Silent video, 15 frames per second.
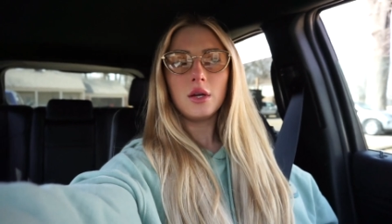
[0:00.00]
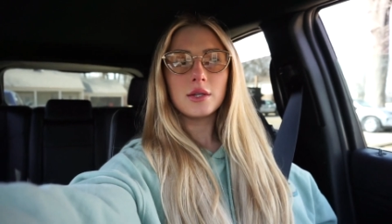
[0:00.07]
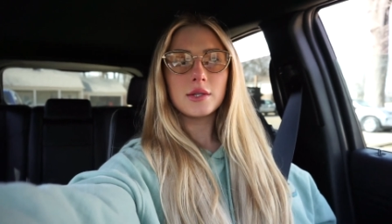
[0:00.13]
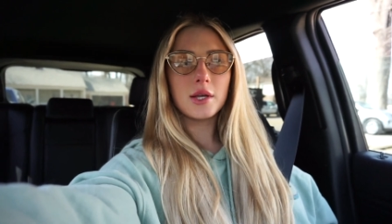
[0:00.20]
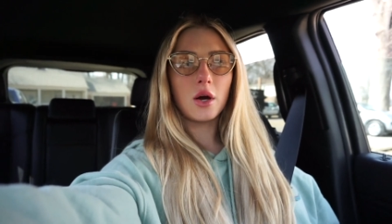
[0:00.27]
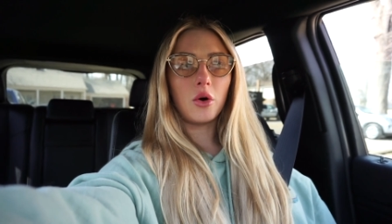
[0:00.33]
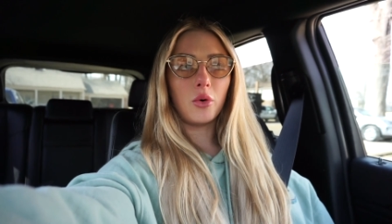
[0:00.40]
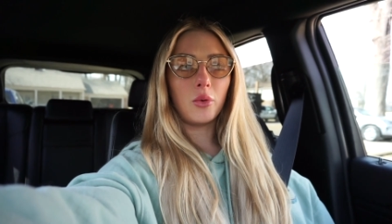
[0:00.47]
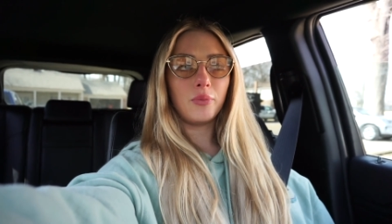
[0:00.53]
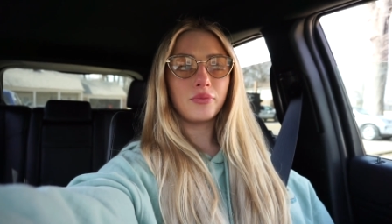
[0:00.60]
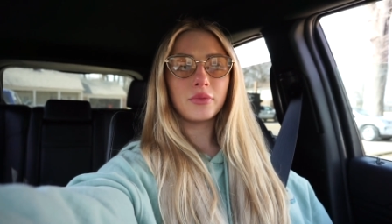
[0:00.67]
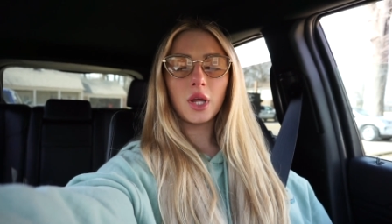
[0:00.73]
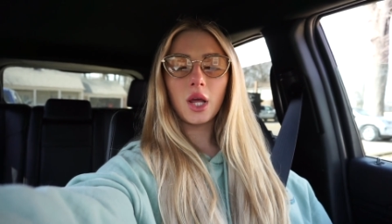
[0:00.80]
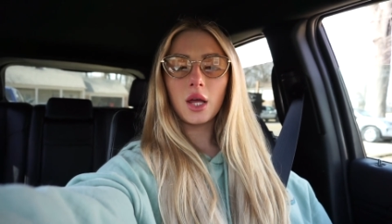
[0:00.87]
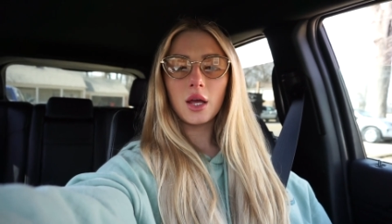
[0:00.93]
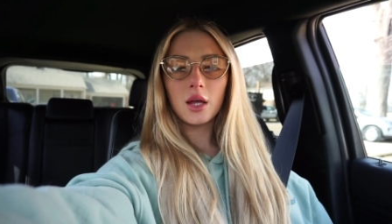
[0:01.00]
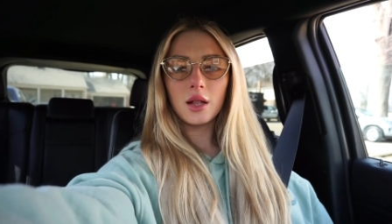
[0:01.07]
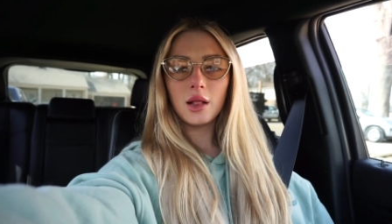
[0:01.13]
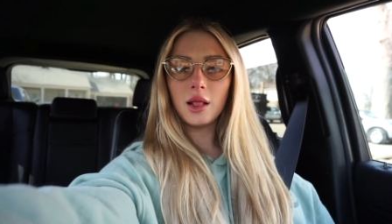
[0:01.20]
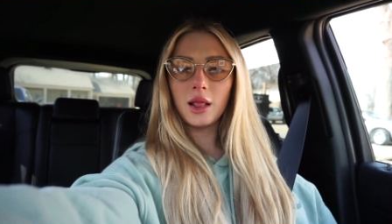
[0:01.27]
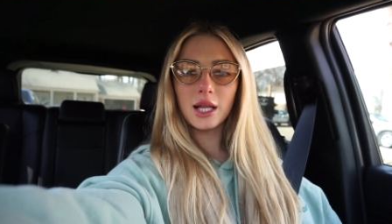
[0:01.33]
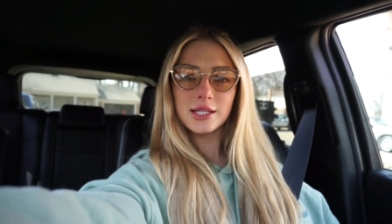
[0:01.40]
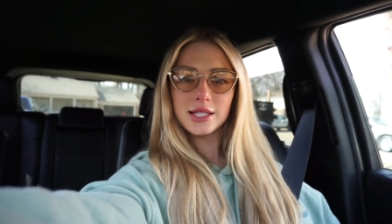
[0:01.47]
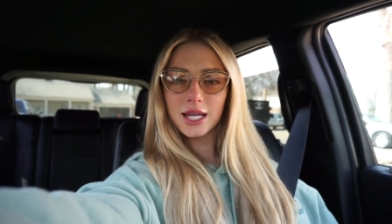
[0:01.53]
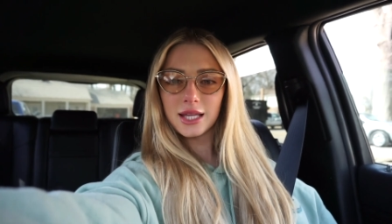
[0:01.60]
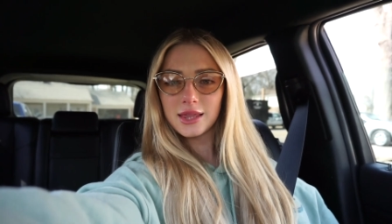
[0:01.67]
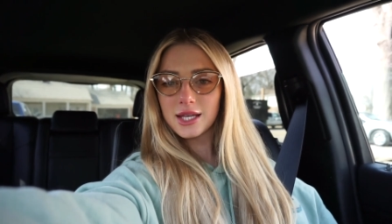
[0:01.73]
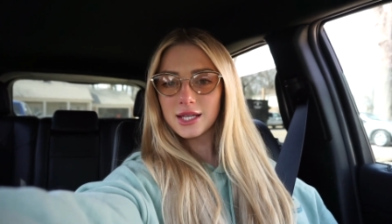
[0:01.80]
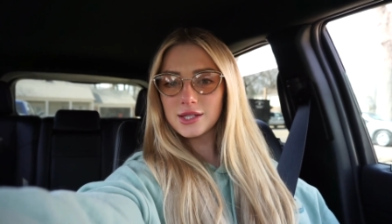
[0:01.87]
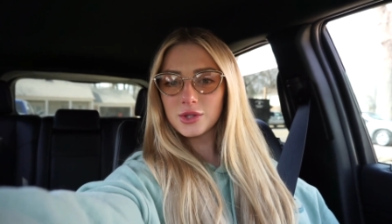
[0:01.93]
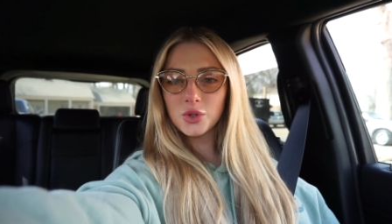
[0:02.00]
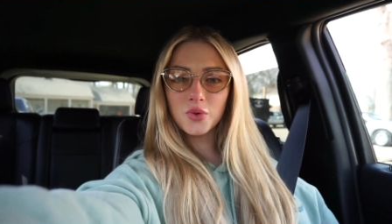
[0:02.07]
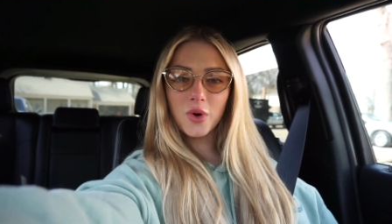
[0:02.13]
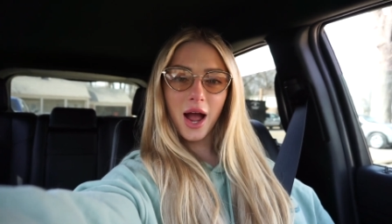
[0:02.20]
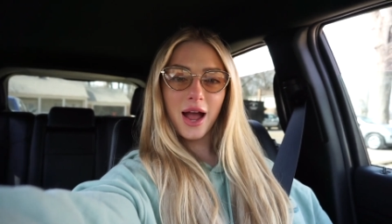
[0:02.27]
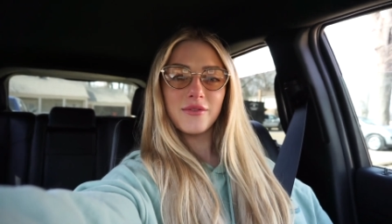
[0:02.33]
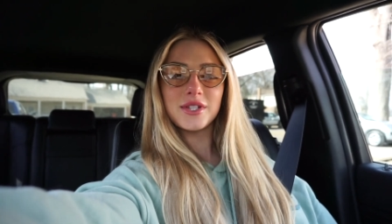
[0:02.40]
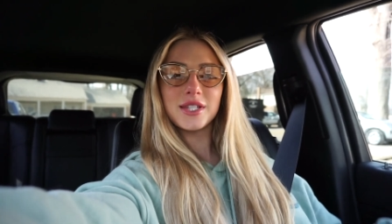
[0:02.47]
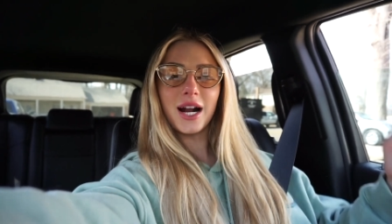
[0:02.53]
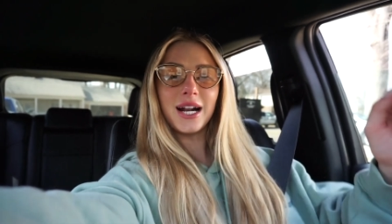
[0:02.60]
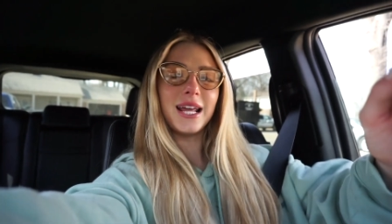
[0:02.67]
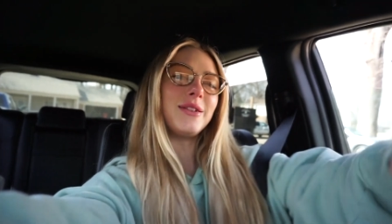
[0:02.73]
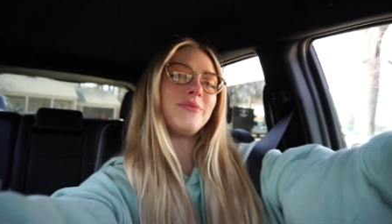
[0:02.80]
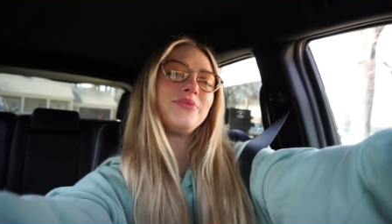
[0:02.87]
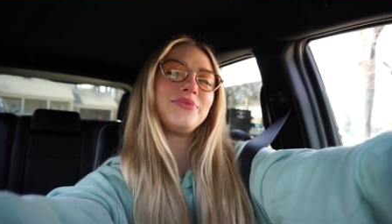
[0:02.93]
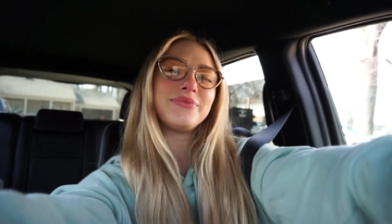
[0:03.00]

So let's get this drive started.